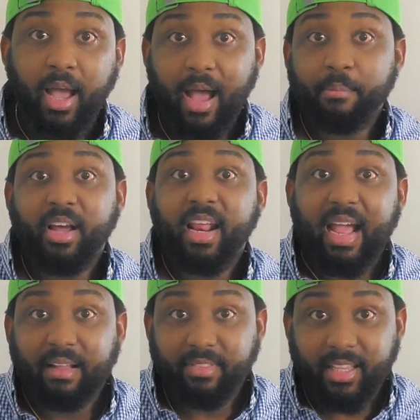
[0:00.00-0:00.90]
I'm gonna
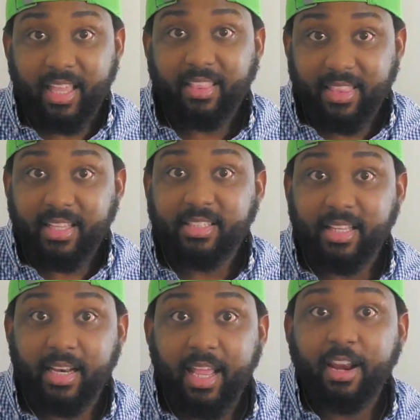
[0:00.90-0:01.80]
have to get things
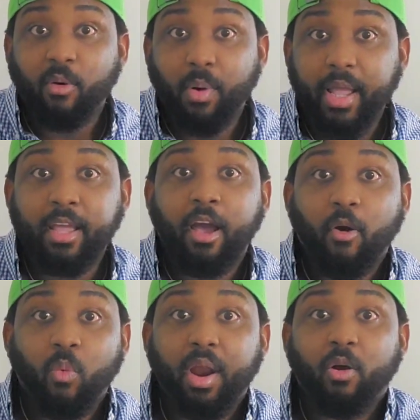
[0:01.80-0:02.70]
done in a way
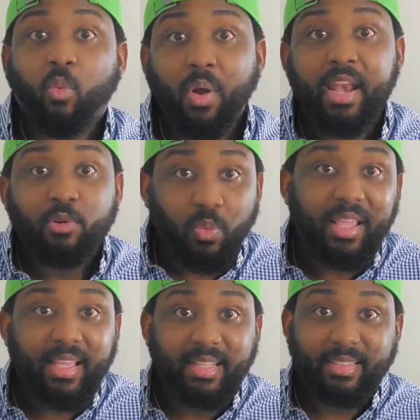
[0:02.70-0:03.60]
where when we
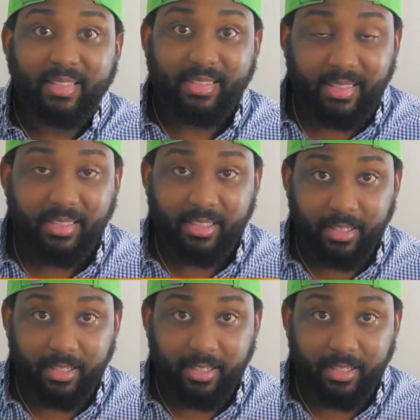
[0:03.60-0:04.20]
get to see each